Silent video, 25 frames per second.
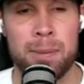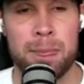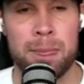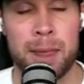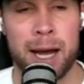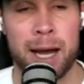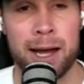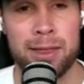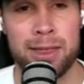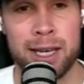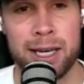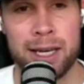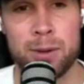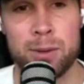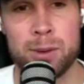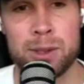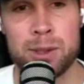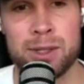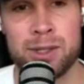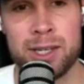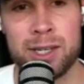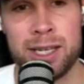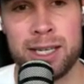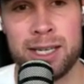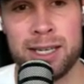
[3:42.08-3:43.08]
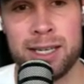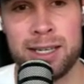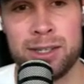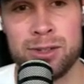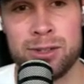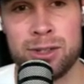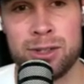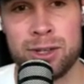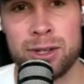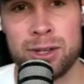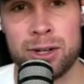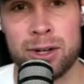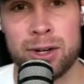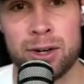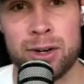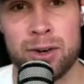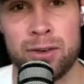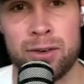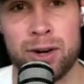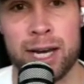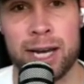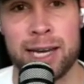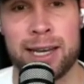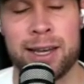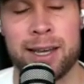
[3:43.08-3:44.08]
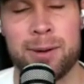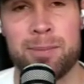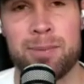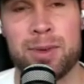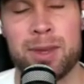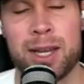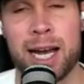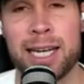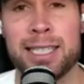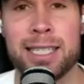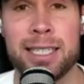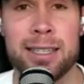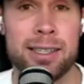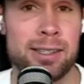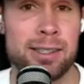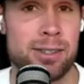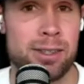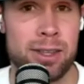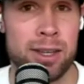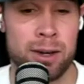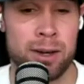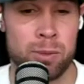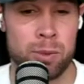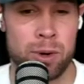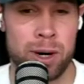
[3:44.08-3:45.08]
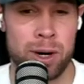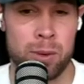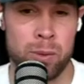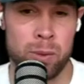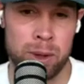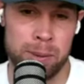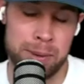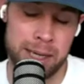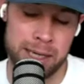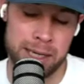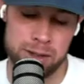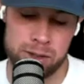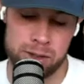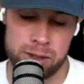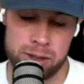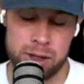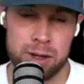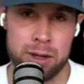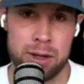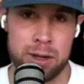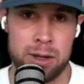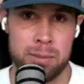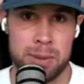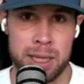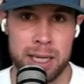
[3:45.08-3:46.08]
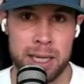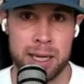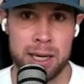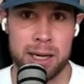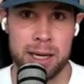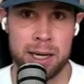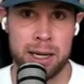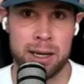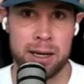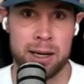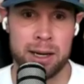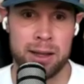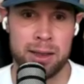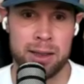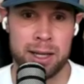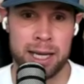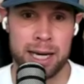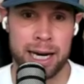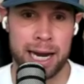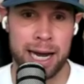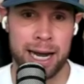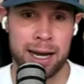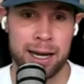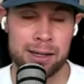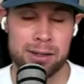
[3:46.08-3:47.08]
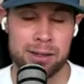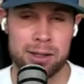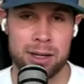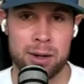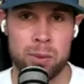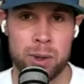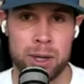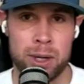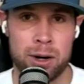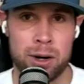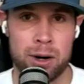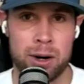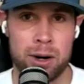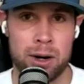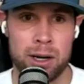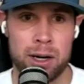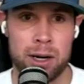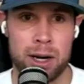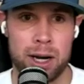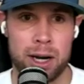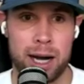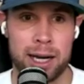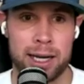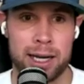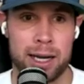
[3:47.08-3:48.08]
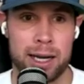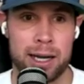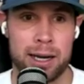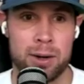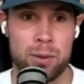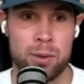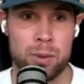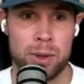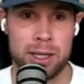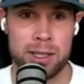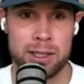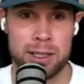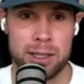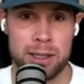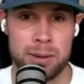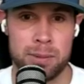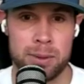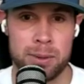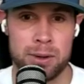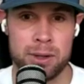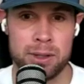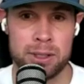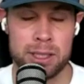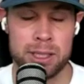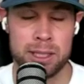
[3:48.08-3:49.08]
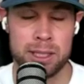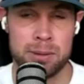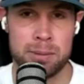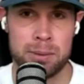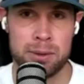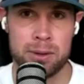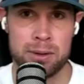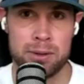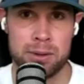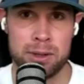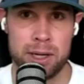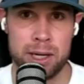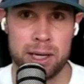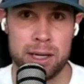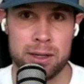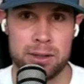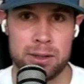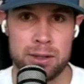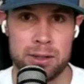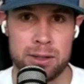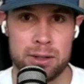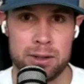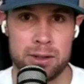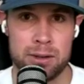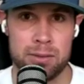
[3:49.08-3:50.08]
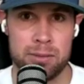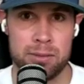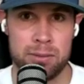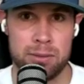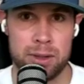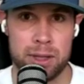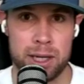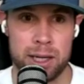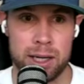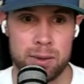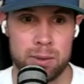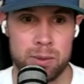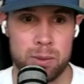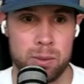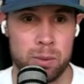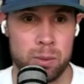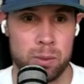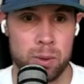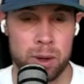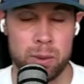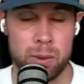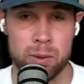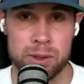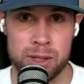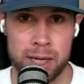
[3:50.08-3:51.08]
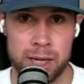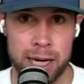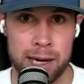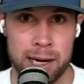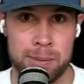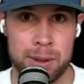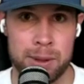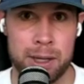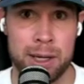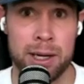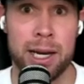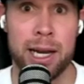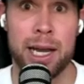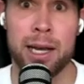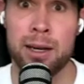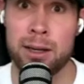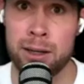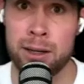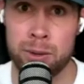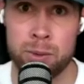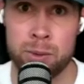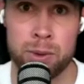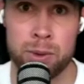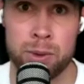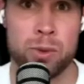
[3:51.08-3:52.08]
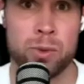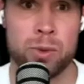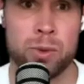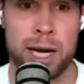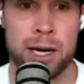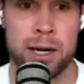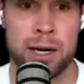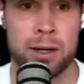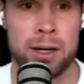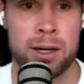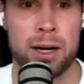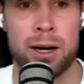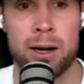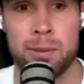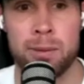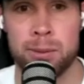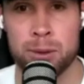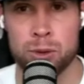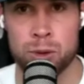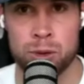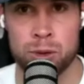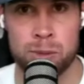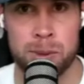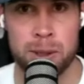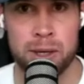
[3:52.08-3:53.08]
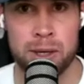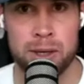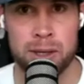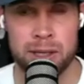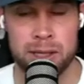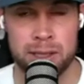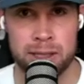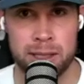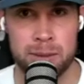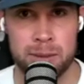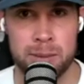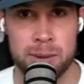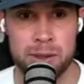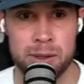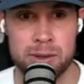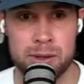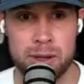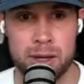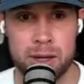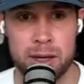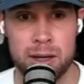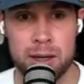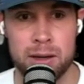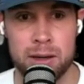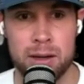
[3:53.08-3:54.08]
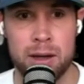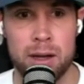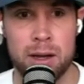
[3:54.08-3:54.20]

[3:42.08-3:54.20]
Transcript: I think it was easier. Like I did this thing where I went back and started at the beginning. And then as I went on, I kind of went deeper and deeper into like what was happening, ending with the Ryder Cup, which was probably the deepest thing.